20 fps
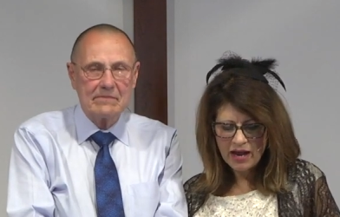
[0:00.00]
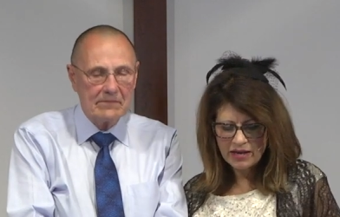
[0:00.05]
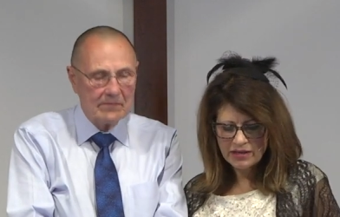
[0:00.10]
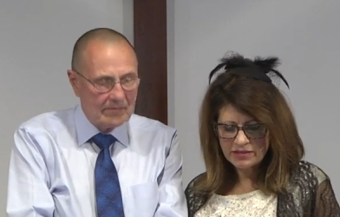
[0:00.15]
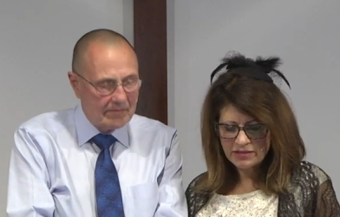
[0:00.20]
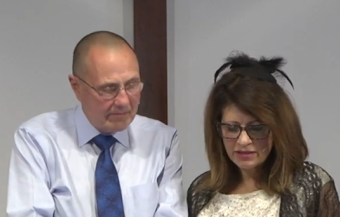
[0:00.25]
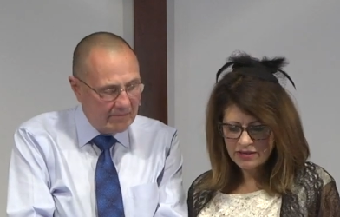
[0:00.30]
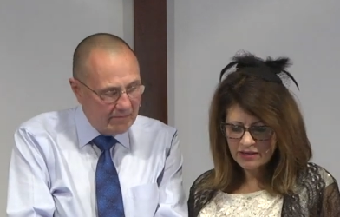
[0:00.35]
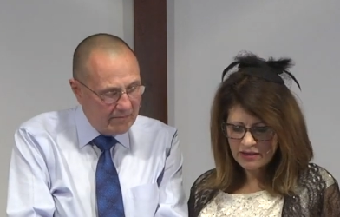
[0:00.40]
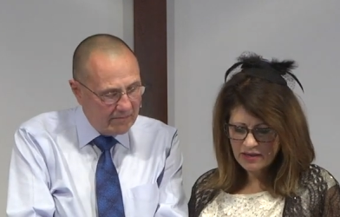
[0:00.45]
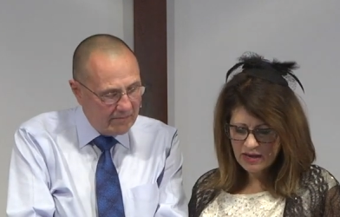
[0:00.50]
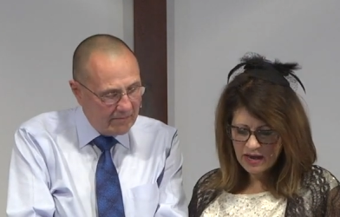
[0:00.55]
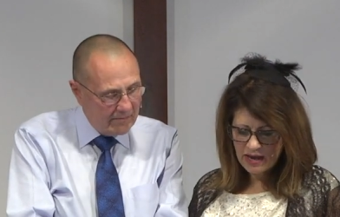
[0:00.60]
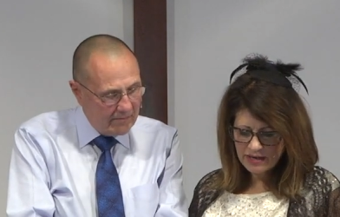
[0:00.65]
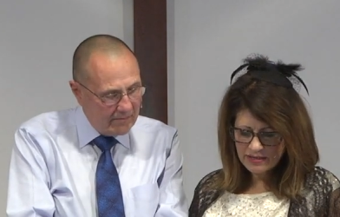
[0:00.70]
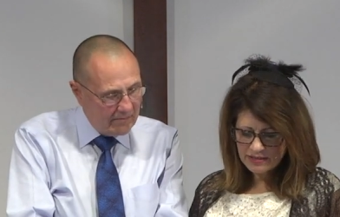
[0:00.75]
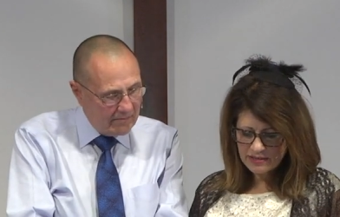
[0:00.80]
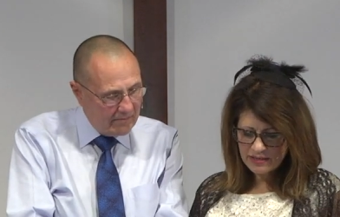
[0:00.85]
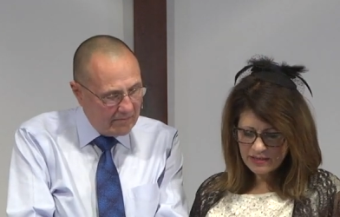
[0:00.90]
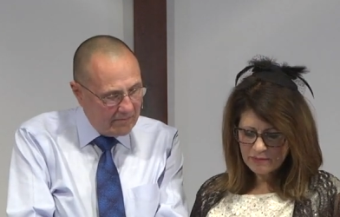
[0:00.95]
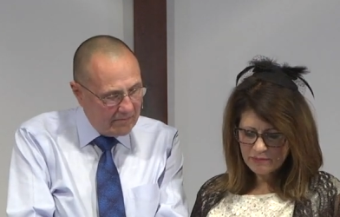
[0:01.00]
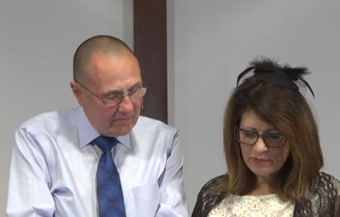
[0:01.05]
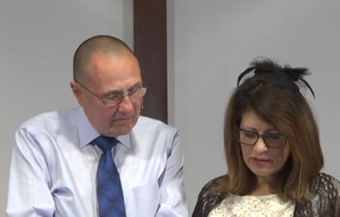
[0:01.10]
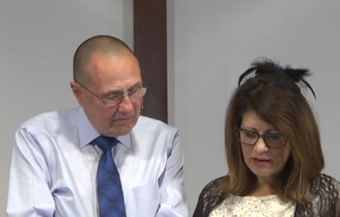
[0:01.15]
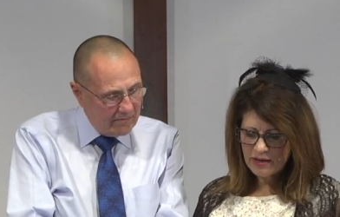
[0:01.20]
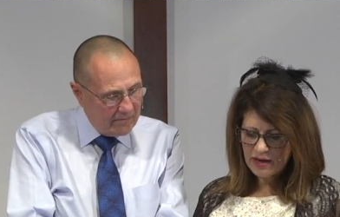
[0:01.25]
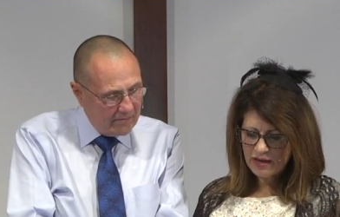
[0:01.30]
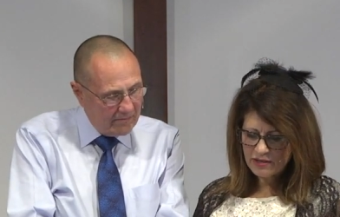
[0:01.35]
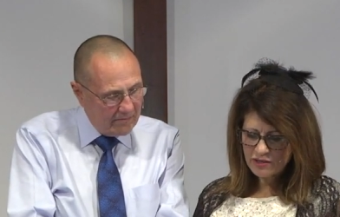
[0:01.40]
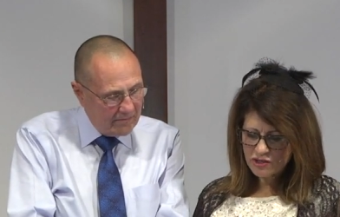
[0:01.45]
Speaker 1: Isaac, Isaac
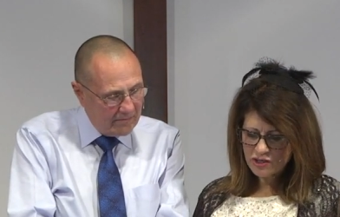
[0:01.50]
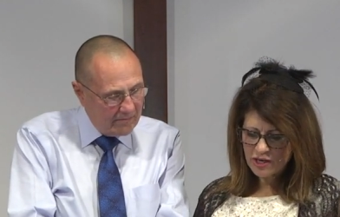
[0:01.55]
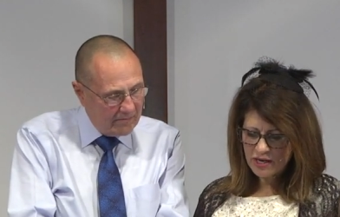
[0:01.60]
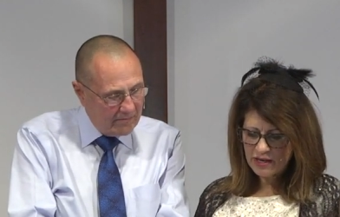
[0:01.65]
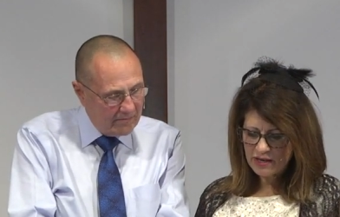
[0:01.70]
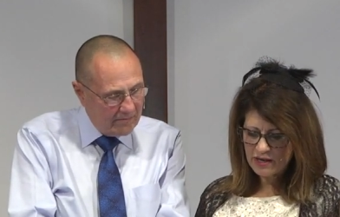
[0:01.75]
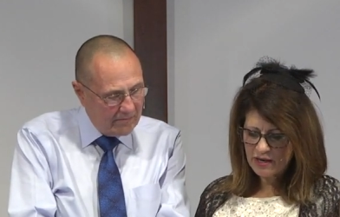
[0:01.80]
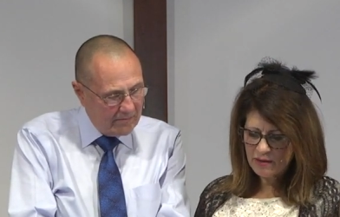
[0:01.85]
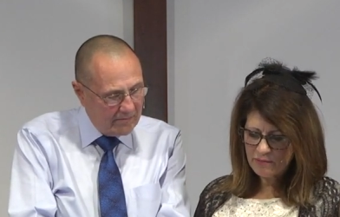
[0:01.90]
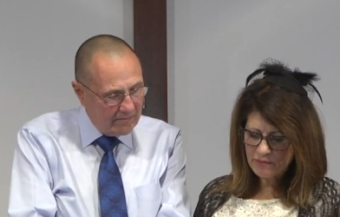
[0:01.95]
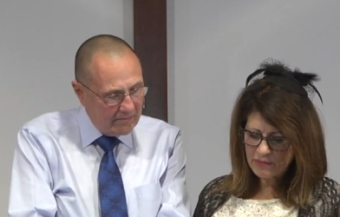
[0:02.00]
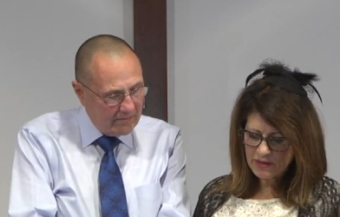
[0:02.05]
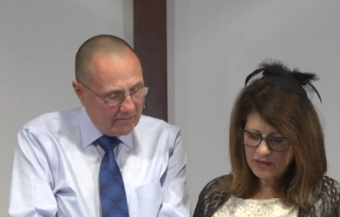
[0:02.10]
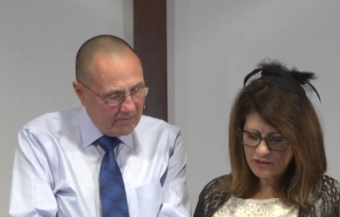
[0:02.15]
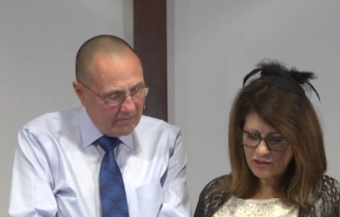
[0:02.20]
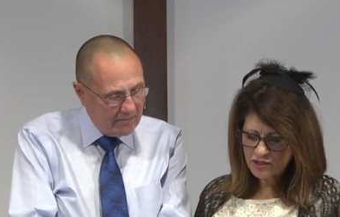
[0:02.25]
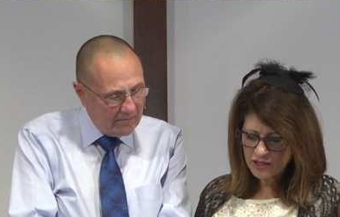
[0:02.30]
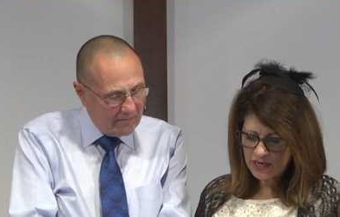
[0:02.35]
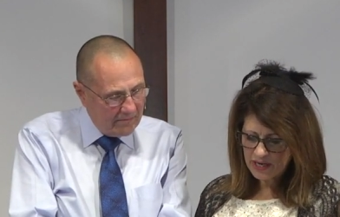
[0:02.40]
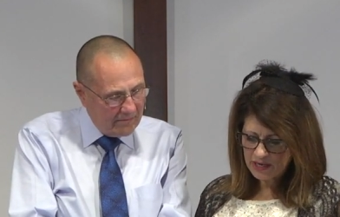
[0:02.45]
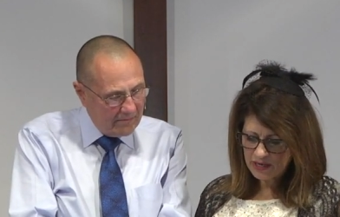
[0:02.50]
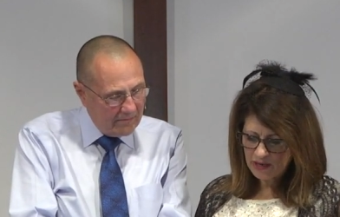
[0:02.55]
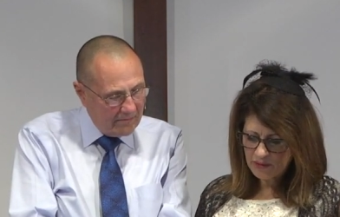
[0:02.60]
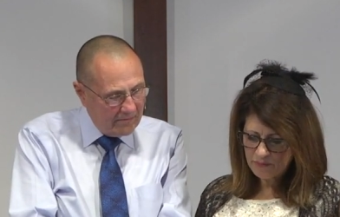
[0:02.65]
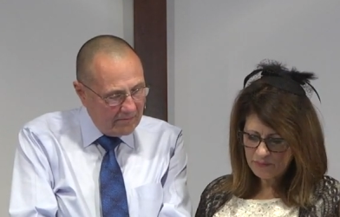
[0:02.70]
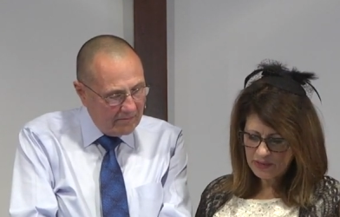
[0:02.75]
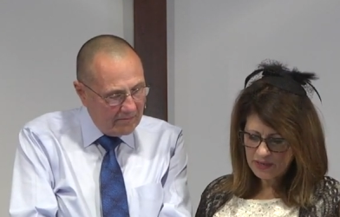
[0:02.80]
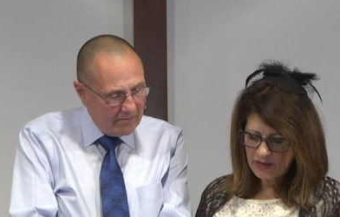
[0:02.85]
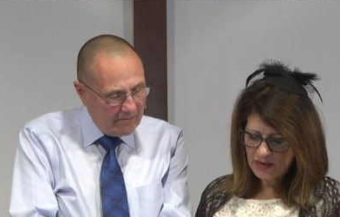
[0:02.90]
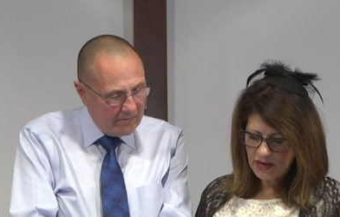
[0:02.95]
begot Jacob, and Jacob
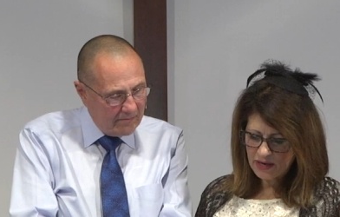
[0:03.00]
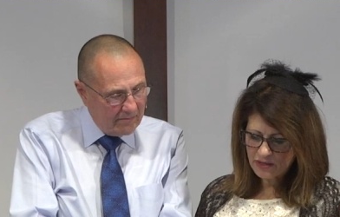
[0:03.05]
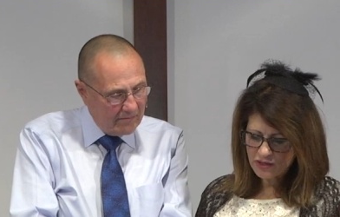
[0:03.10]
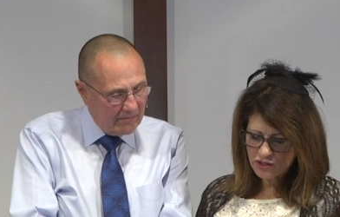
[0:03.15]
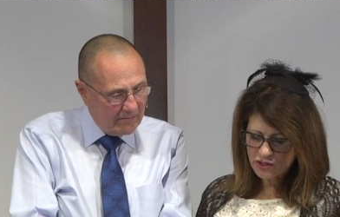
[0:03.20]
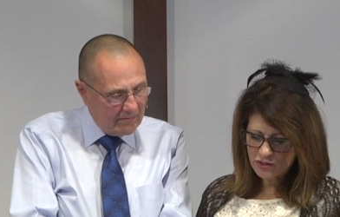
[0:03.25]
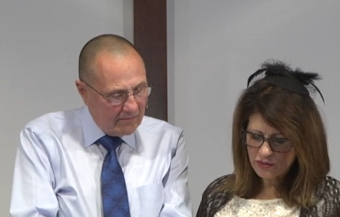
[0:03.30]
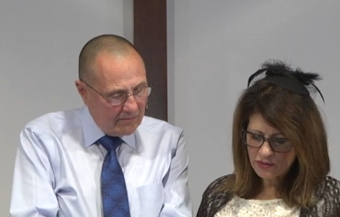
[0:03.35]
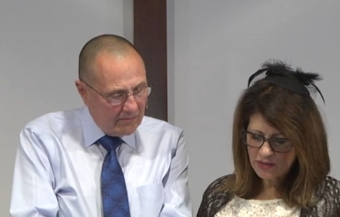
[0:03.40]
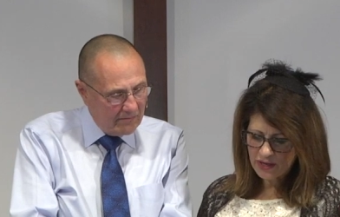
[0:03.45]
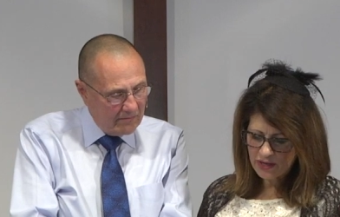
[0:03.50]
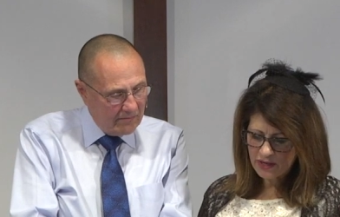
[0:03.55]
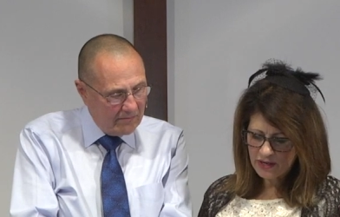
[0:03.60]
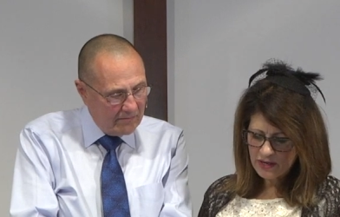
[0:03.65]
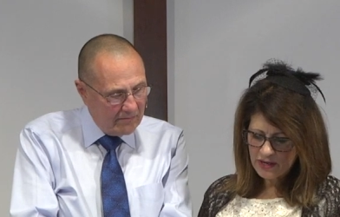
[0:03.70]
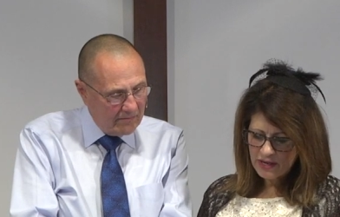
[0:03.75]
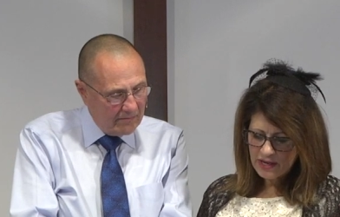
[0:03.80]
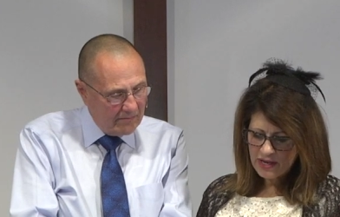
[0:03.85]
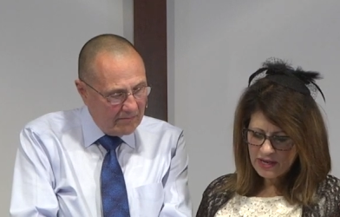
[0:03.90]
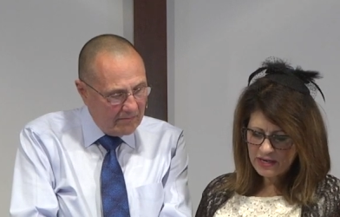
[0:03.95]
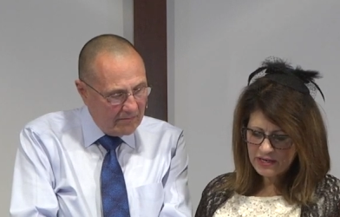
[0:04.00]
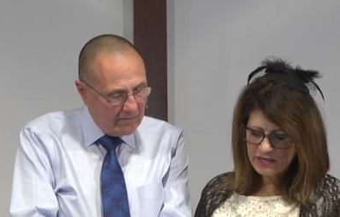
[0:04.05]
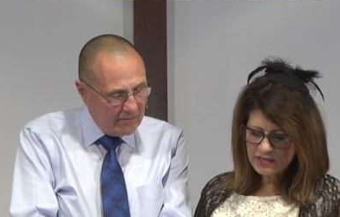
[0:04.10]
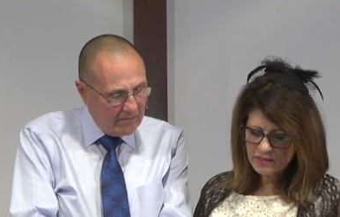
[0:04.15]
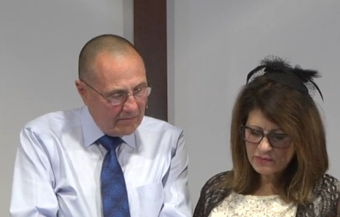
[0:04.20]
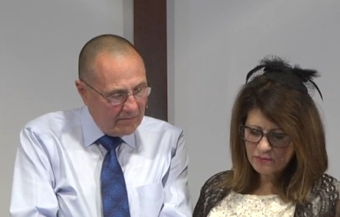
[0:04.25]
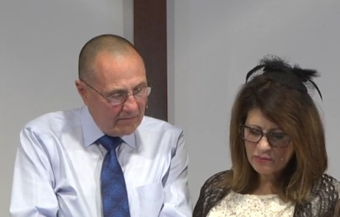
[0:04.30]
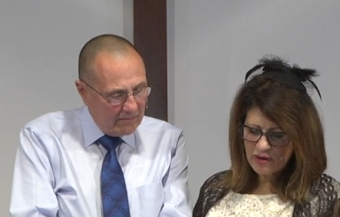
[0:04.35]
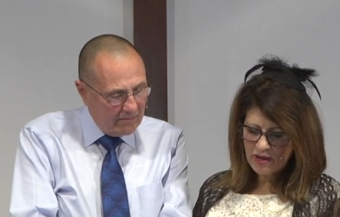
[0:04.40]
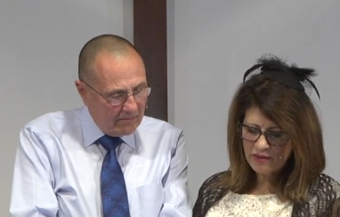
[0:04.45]
begot Judah and
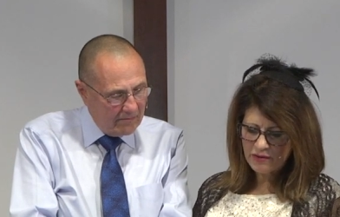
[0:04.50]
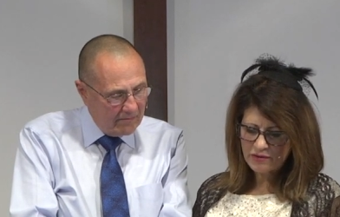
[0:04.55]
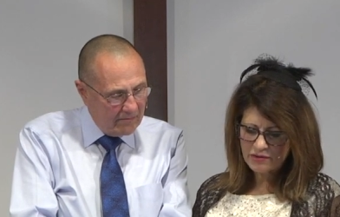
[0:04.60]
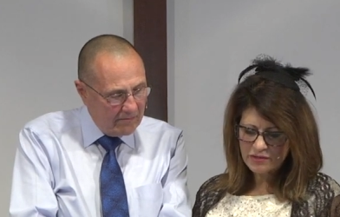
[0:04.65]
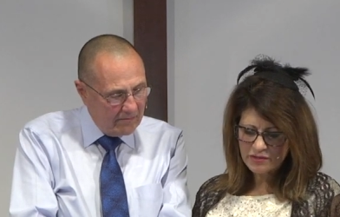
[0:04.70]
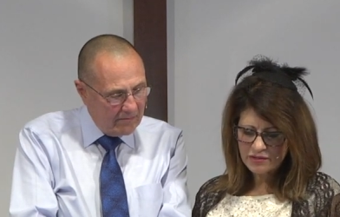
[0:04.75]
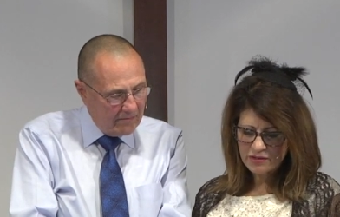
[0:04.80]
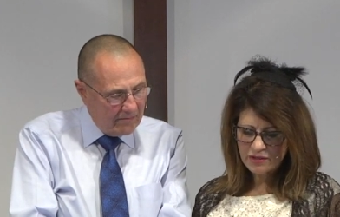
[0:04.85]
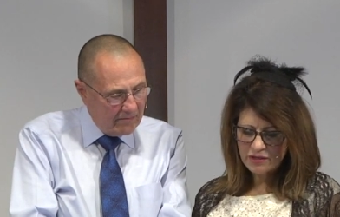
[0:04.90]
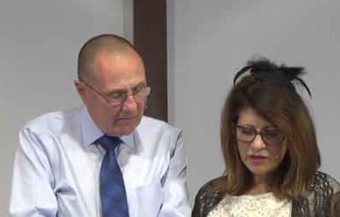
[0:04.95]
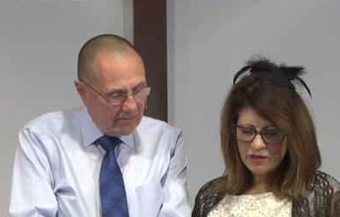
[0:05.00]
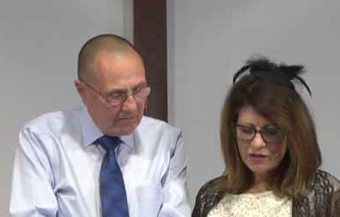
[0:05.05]
his brothers.